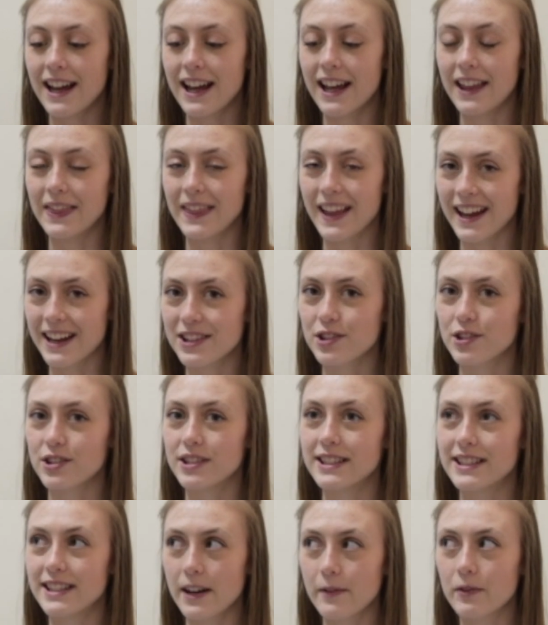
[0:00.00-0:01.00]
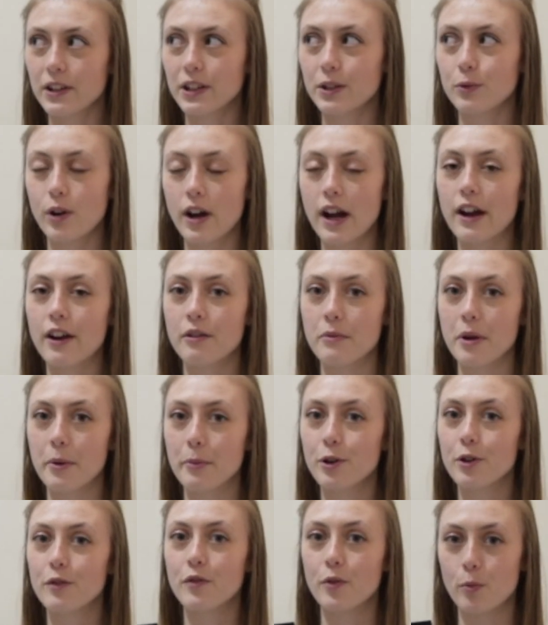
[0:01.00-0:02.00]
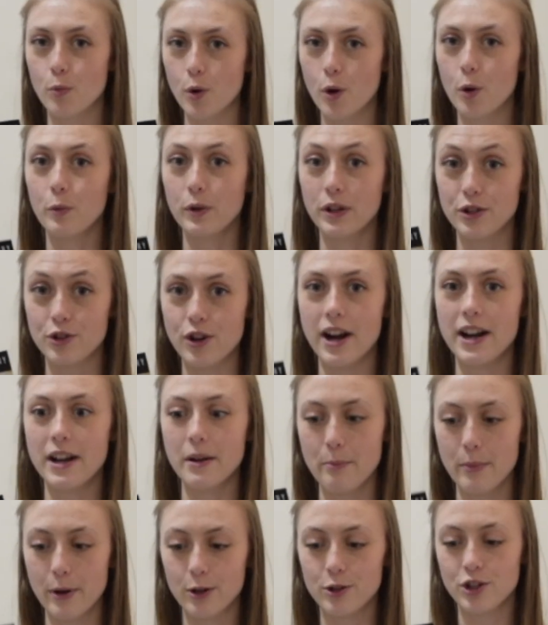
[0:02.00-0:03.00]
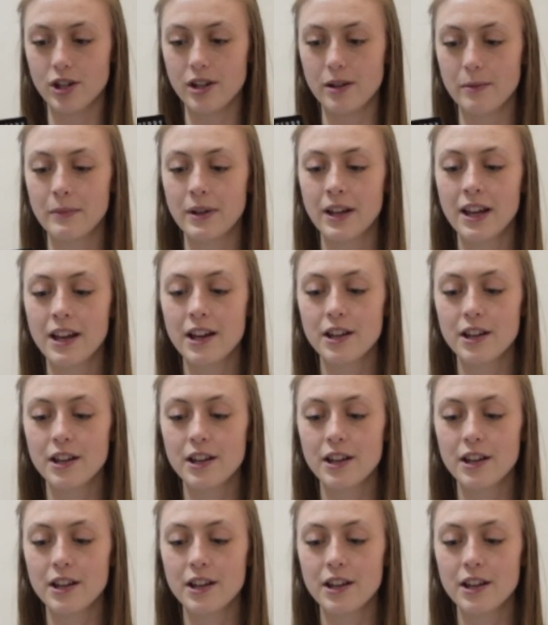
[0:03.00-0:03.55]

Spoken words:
and that is definitely what I remember from what we tried in Belgium.